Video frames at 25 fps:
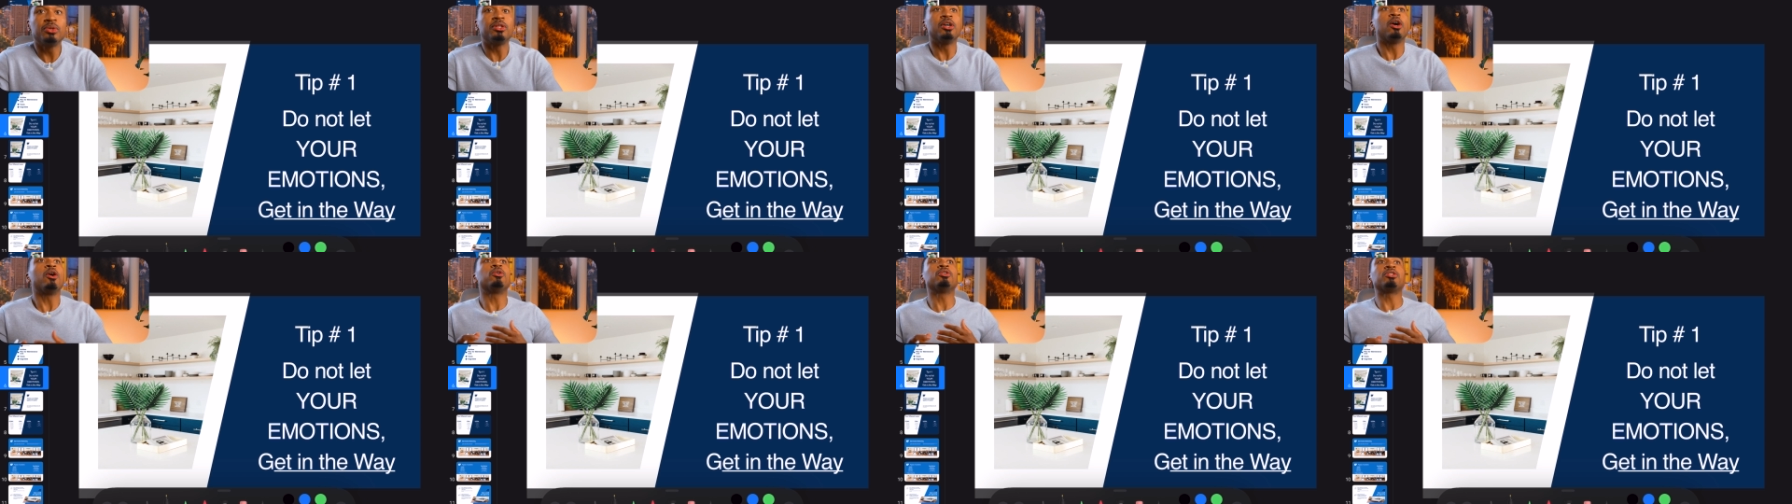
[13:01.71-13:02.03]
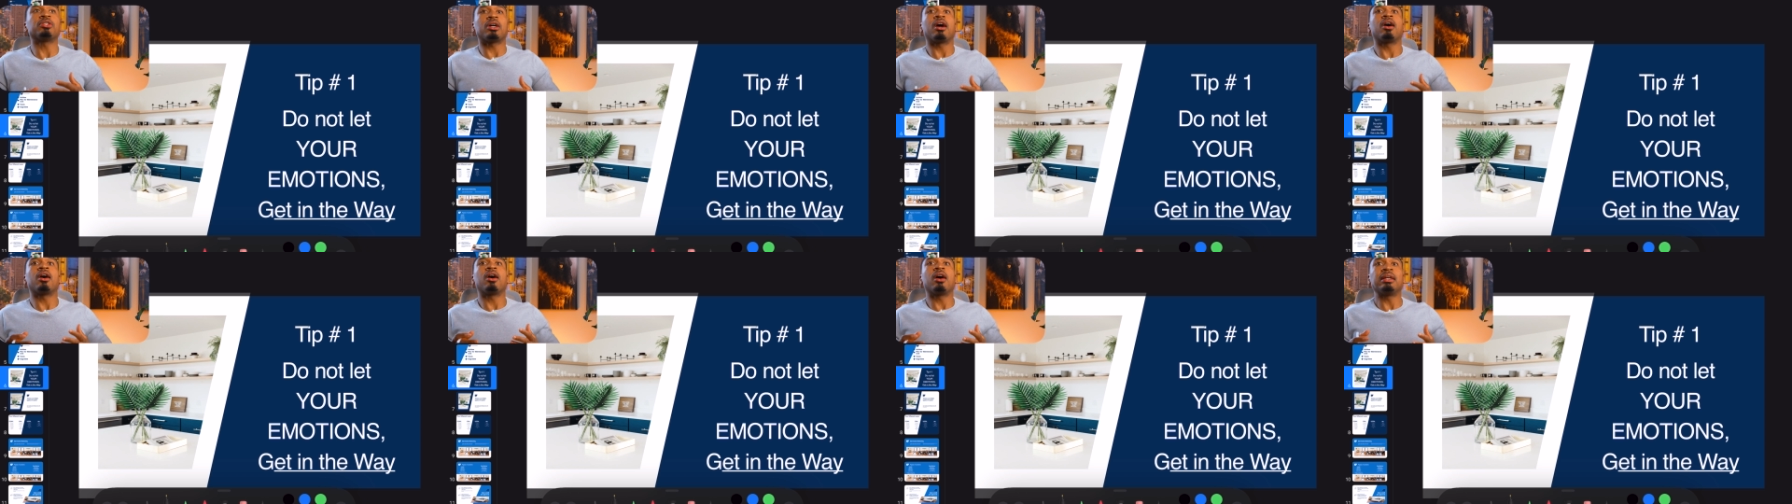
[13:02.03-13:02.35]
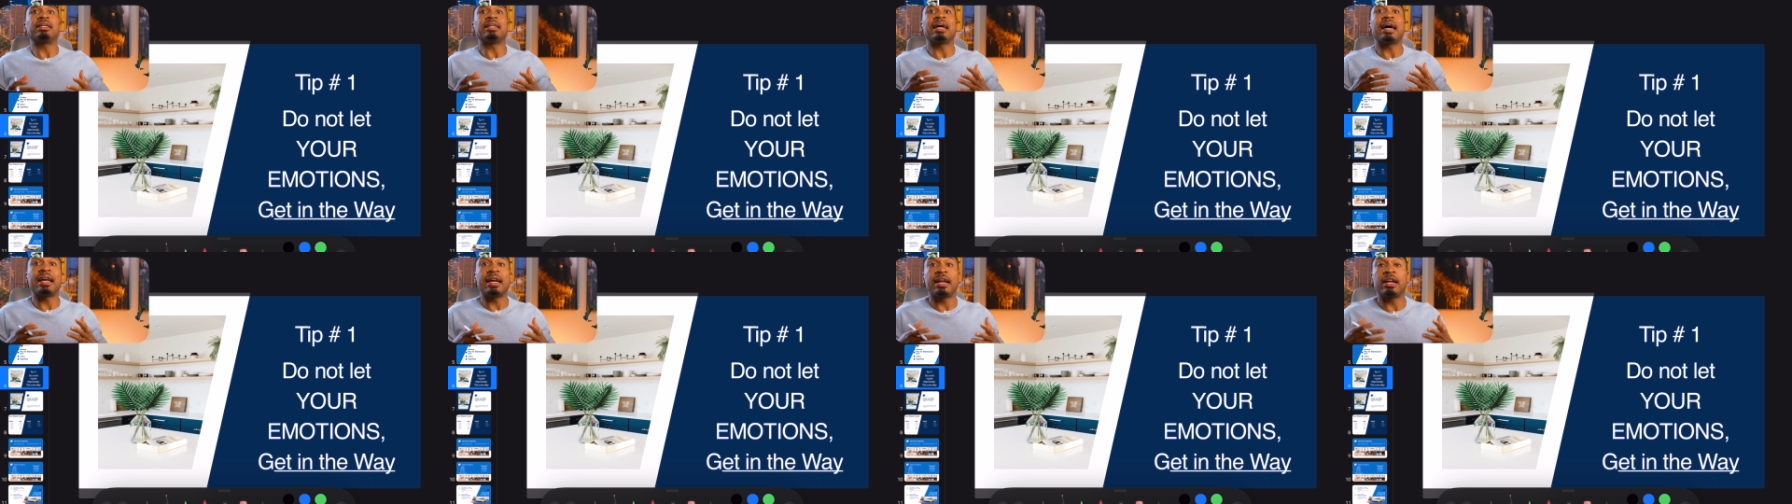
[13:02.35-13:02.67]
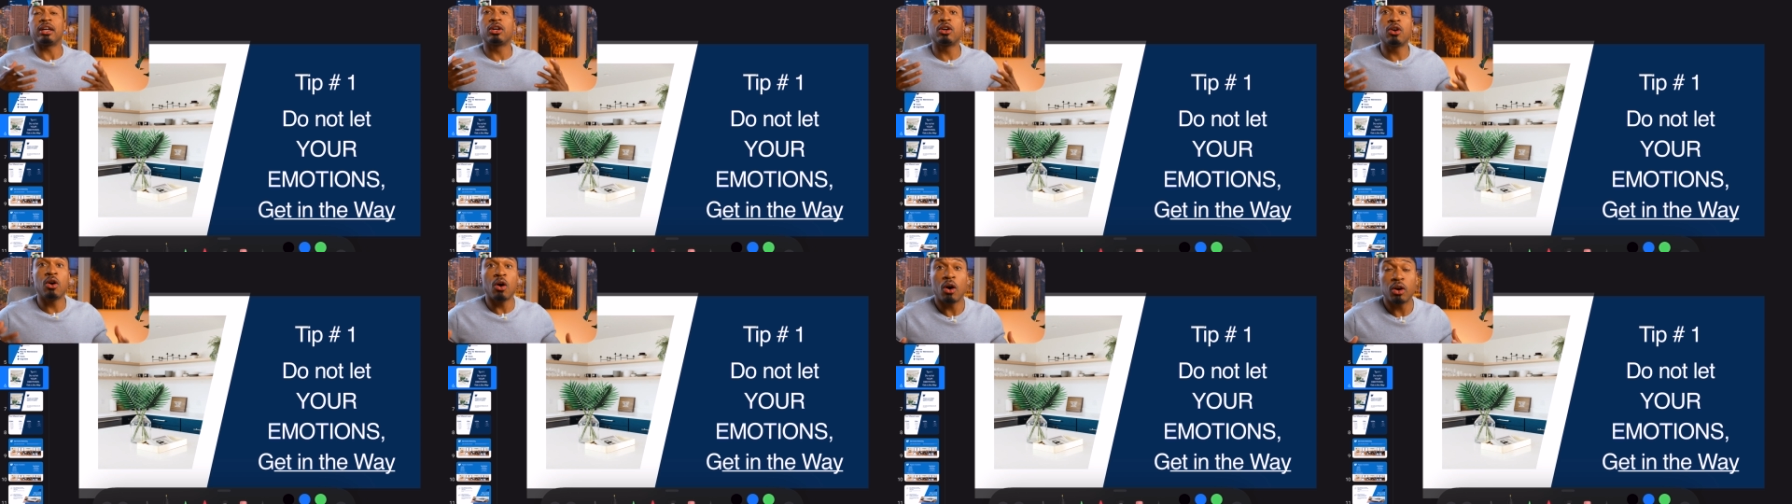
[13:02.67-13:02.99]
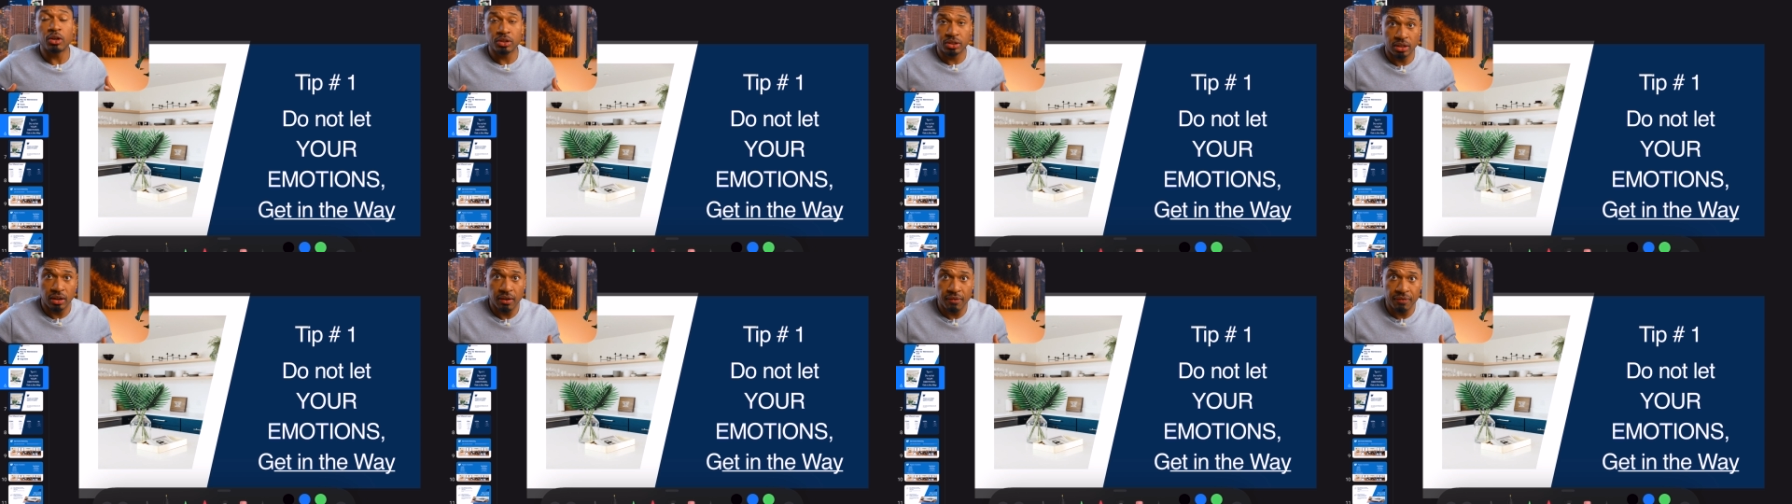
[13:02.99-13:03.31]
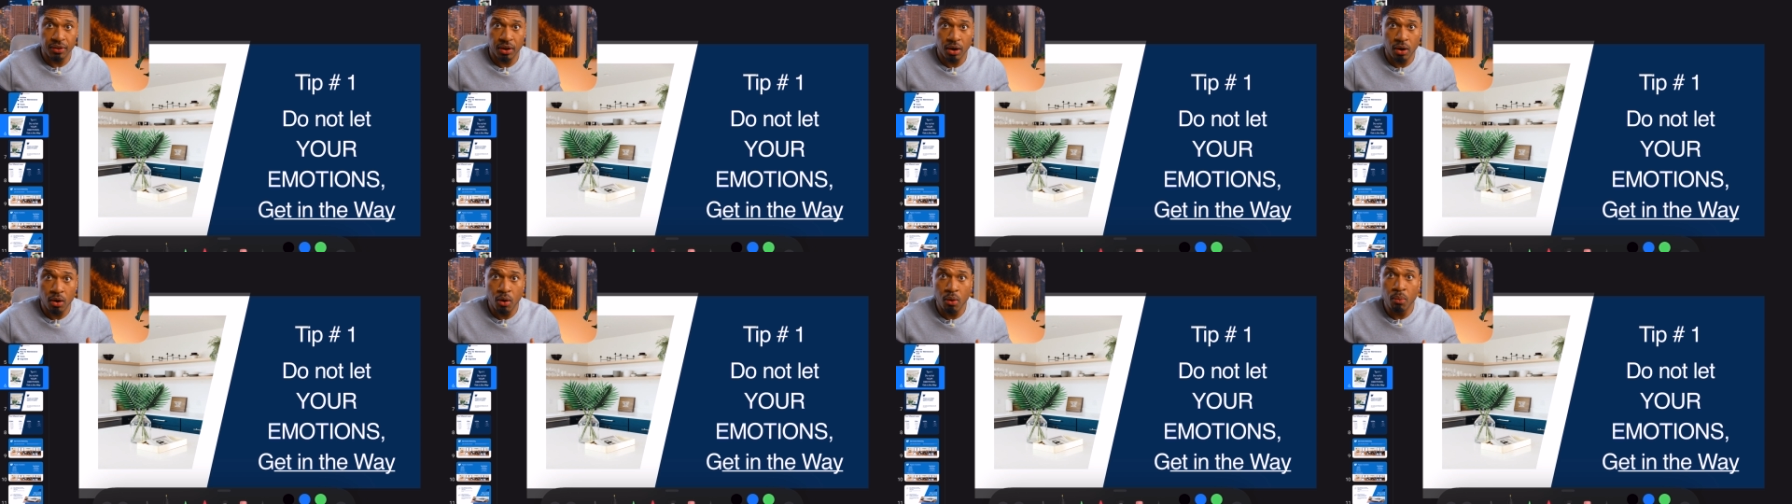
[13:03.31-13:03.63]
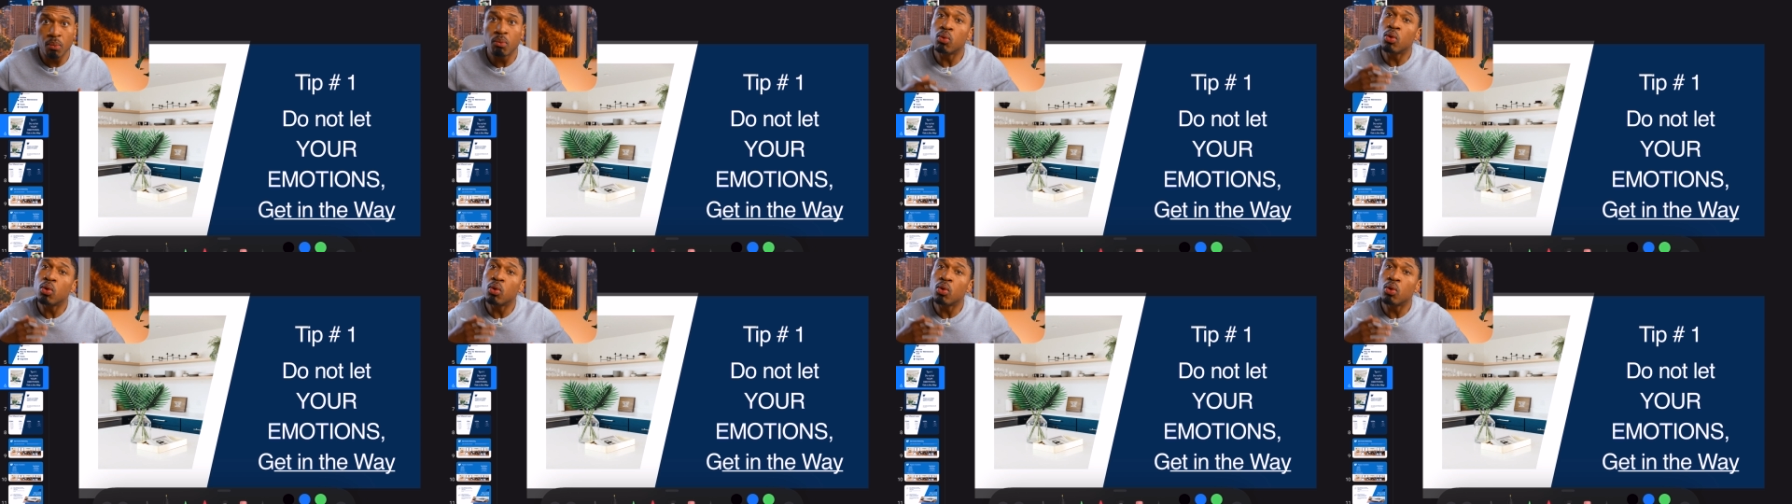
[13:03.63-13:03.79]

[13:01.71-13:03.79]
those are a lot of the cost of the home.